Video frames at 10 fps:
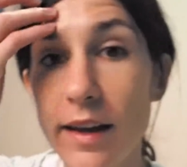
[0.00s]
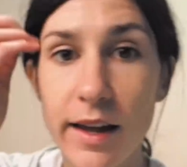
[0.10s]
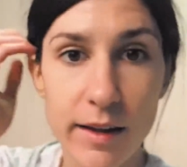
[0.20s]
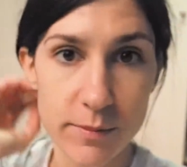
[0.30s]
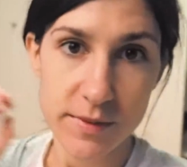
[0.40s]

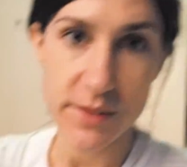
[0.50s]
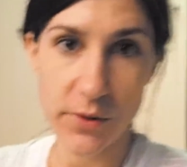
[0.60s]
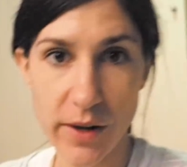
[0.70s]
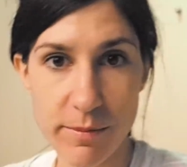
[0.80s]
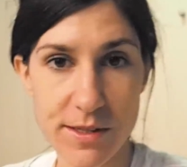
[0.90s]
Um, so
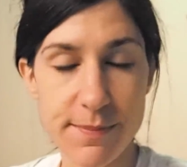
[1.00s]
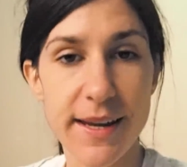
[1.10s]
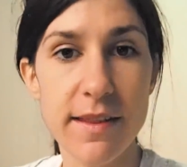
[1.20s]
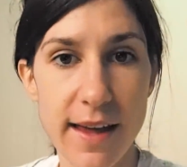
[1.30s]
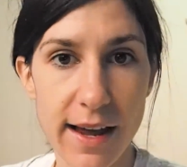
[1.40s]
I'm just
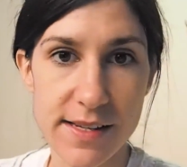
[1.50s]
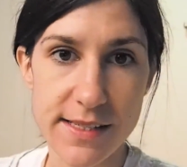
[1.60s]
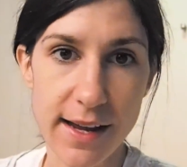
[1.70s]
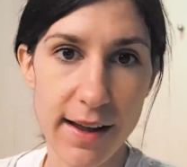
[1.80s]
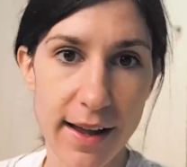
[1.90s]
back at the
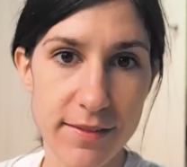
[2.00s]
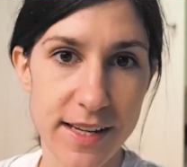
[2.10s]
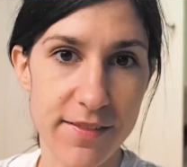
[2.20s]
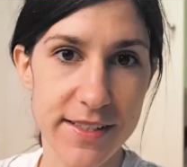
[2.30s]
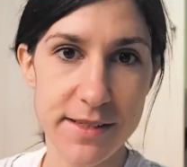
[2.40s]
house now
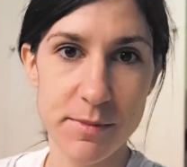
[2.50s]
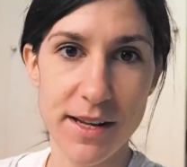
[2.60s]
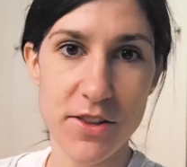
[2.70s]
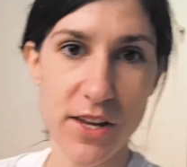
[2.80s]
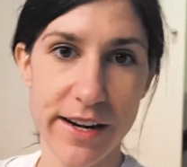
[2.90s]
after having some
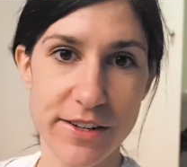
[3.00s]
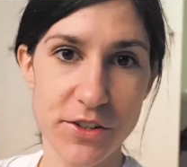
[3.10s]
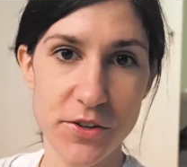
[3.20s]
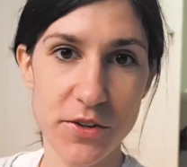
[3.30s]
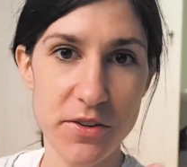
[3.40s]
lunch and I
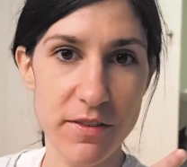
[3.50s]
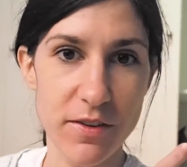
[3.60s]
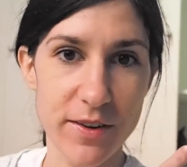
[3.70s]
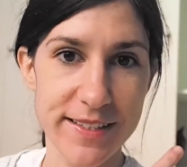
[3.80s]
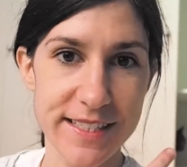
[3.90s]
don't know
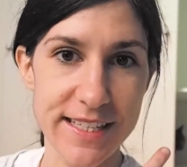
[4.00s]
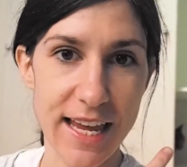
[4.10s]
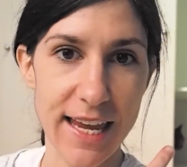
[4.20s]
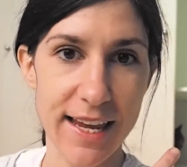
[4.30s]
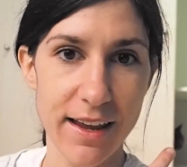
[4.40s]
if you can
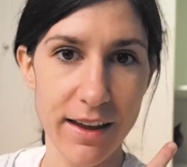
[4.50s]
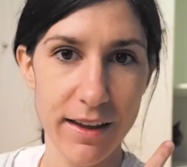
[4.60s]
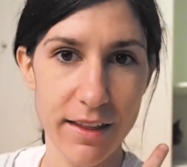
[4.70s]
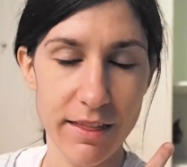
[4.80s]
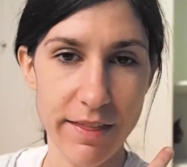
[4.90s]
see
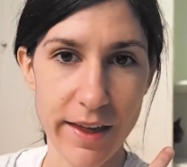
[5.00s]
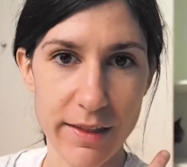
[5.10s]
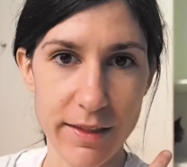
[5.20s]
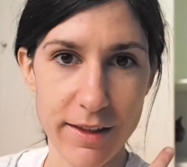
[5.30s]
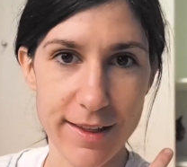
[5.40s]

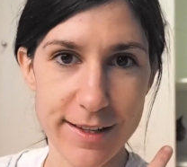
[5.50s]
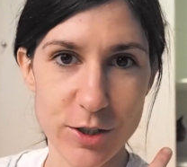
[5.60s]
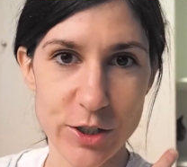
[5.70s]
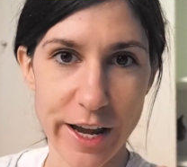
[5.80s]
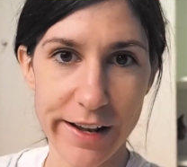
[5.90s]
that there,
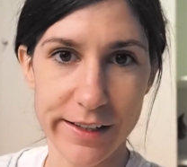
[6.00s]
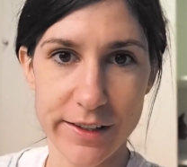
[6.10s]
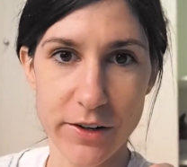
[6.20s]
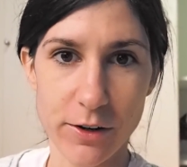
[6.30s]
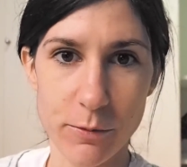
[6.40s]
that's
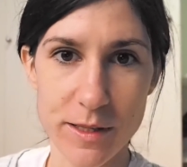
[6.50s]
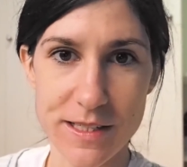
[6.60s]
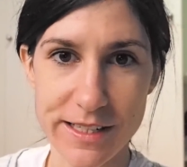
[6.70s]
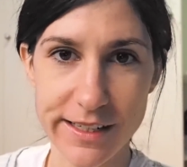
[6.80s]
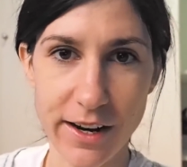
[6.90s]
Charlotte. Her and
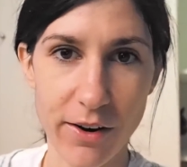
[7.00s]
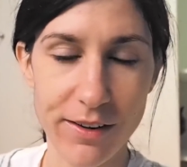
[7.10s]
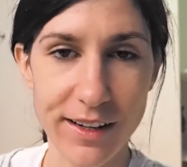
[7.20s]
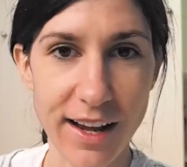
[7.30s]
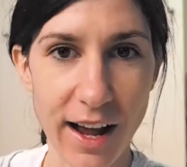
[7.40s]
Winston are
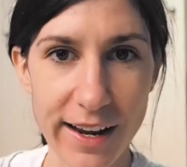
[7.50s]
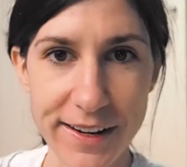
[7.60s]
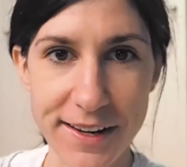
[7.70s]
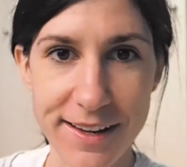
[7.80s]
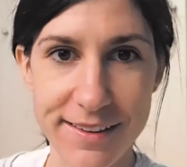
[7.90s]
currently
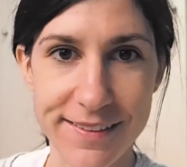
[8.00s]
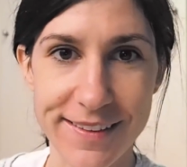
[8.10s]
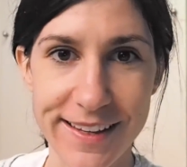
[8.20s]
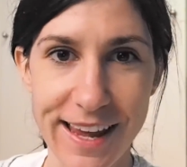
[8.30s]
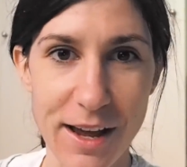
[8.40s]
hiding in
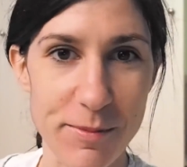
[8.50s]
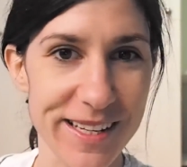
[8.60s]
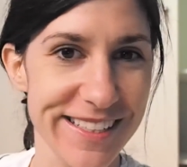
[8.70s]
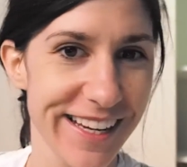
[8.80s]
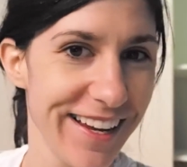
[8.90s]
the cupboard.